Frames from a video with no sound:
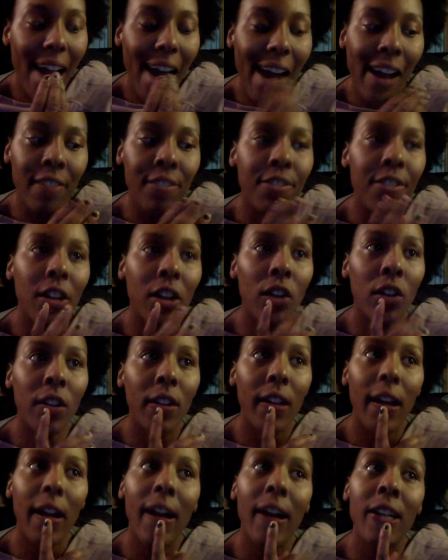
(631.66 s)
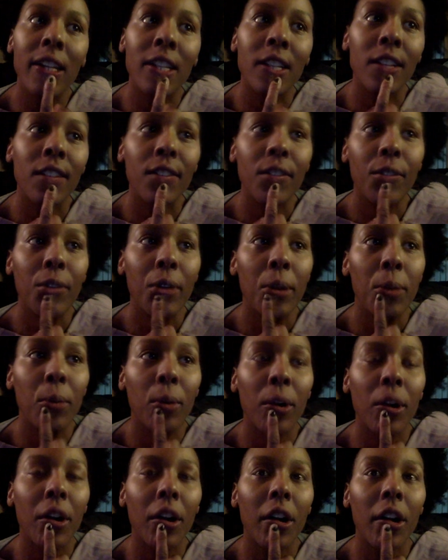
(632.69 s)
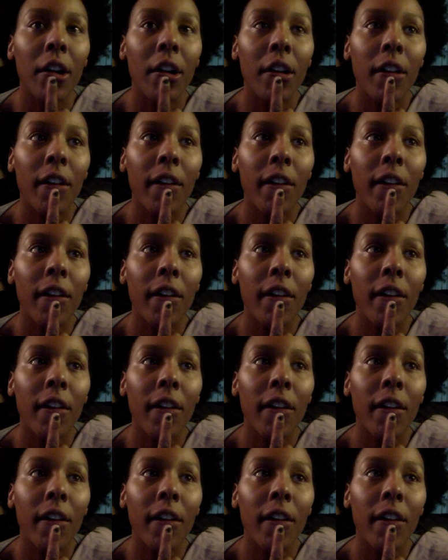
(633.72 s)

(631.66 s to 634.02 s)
I felt as if we were